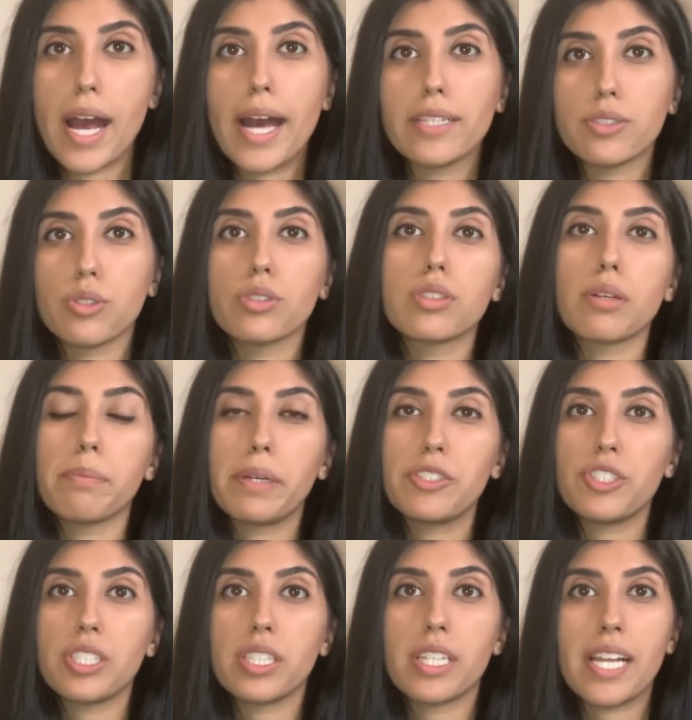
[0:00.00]
As also
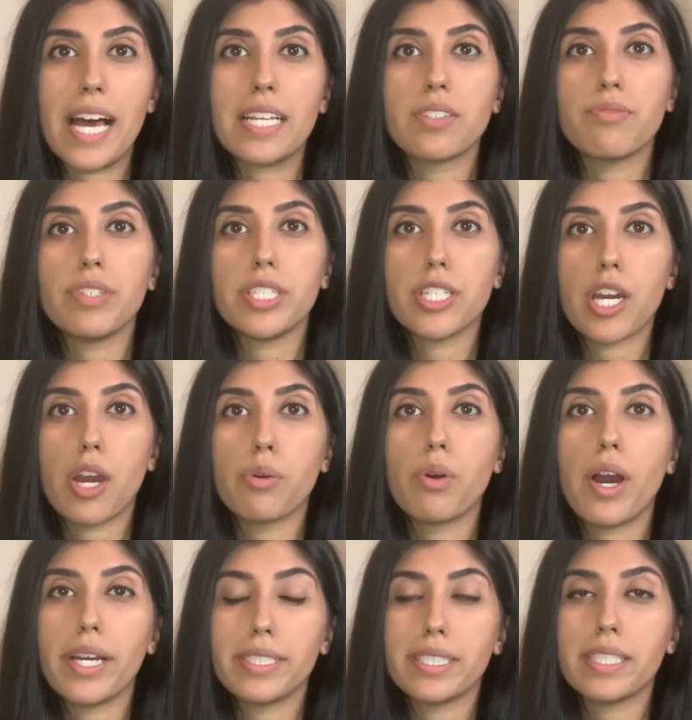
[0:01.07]
mentioned in the last video,
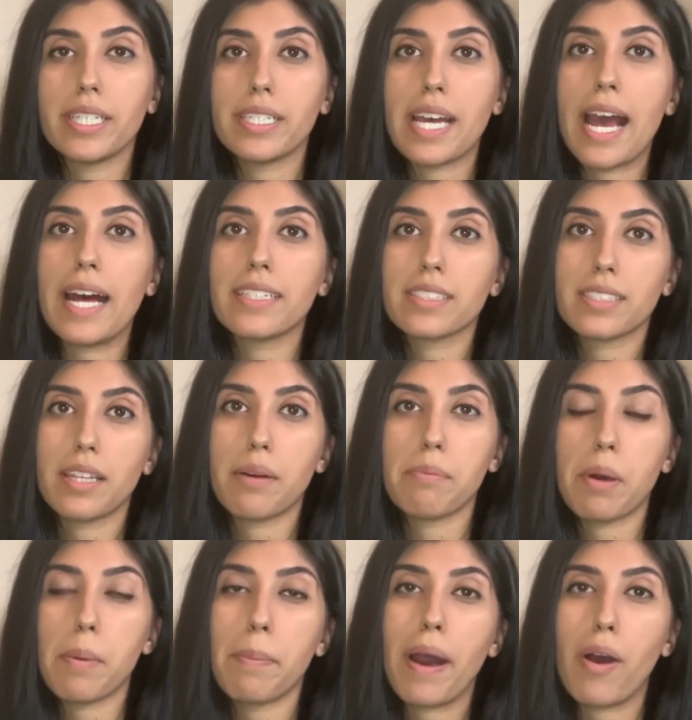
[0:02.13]
I did ask
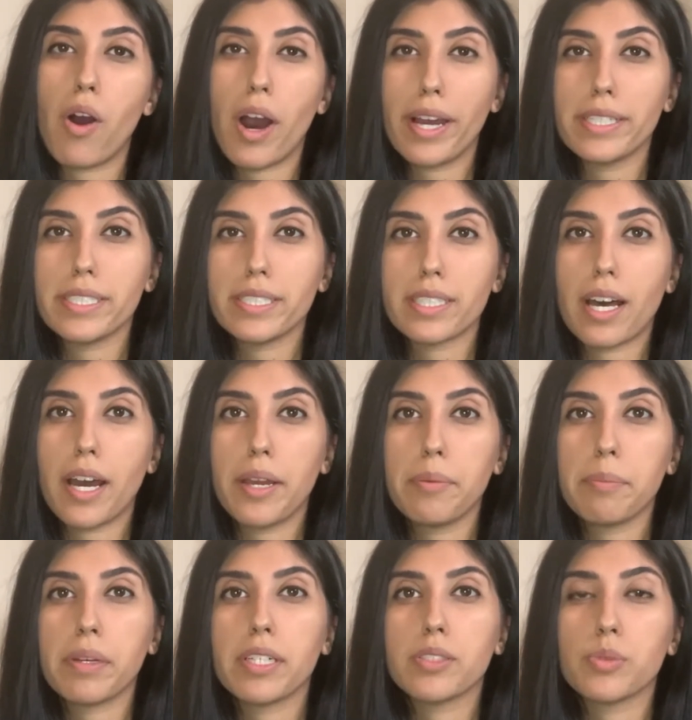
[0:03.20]
them about eye design
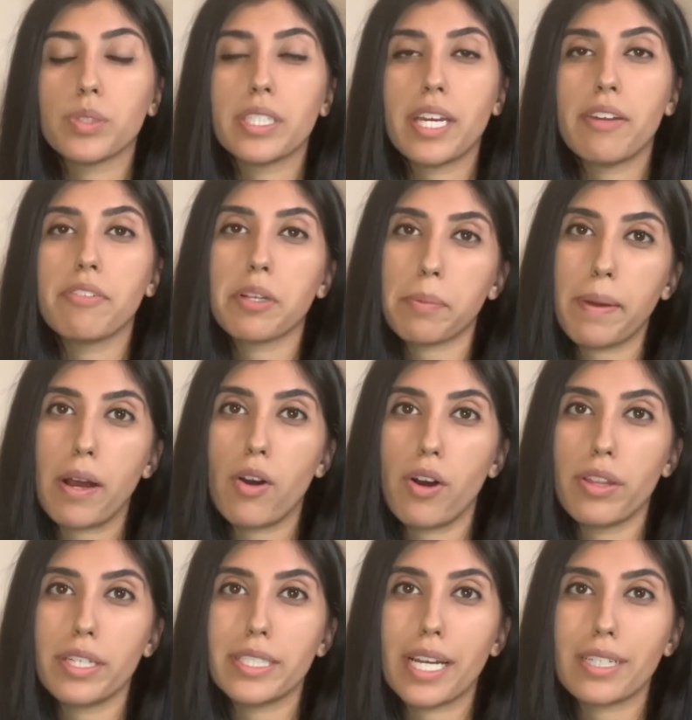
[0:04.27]
because I was hearing about
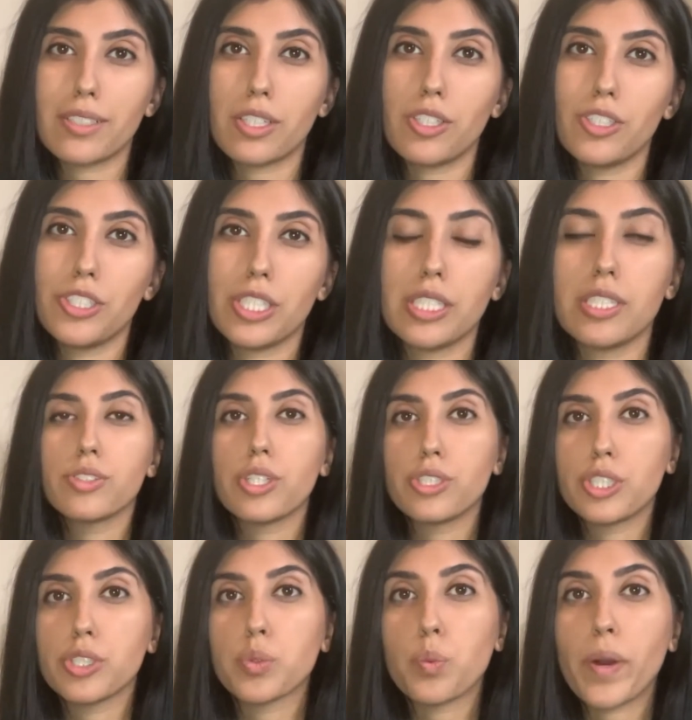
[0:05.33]
other technologies
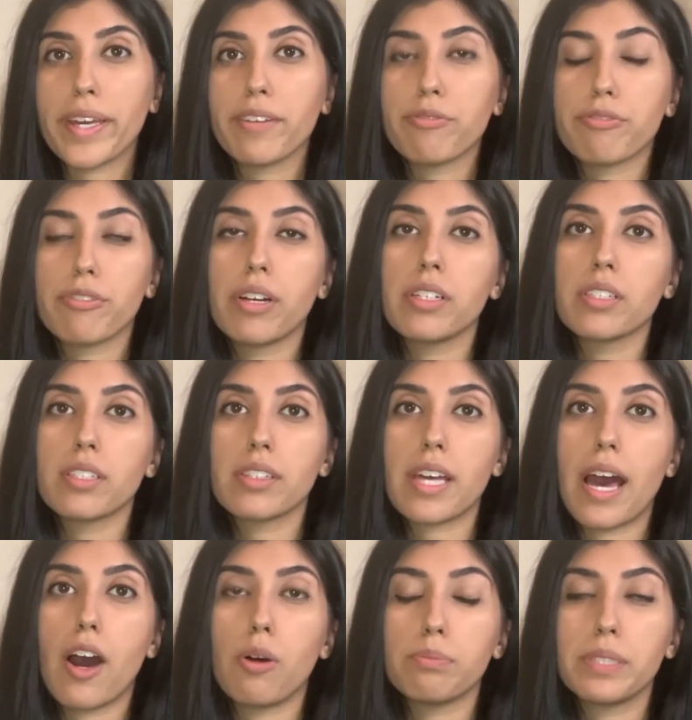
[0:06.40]
such as wavefront
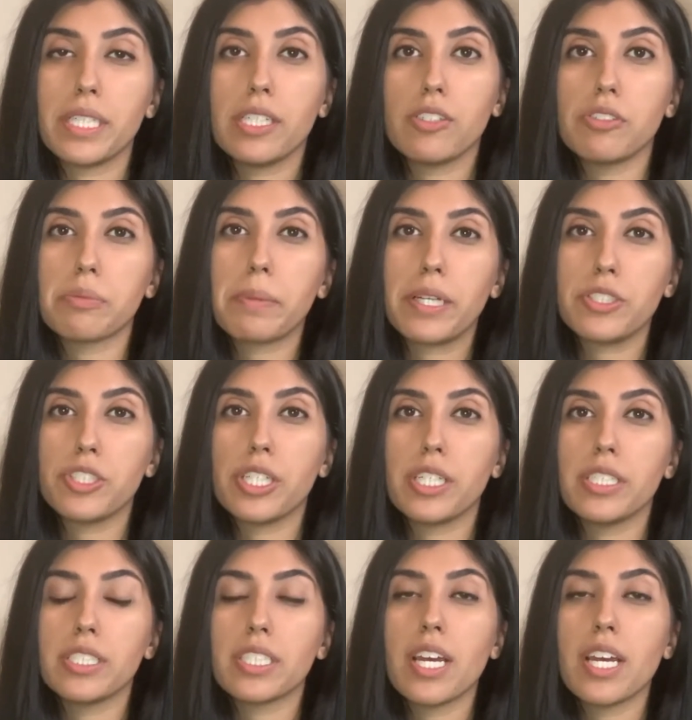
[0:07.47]
that Optigra mentioned,